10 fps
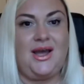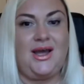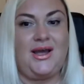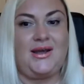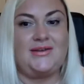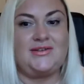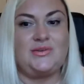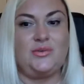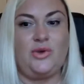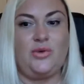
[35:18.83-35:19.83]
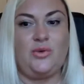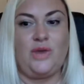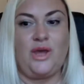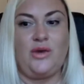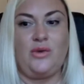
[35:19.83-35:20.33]
and we all
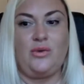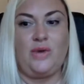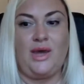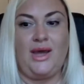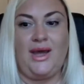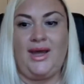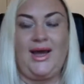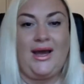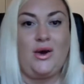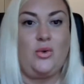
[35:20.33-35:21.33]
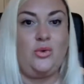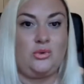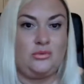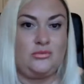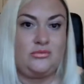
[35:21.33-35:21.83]
know how,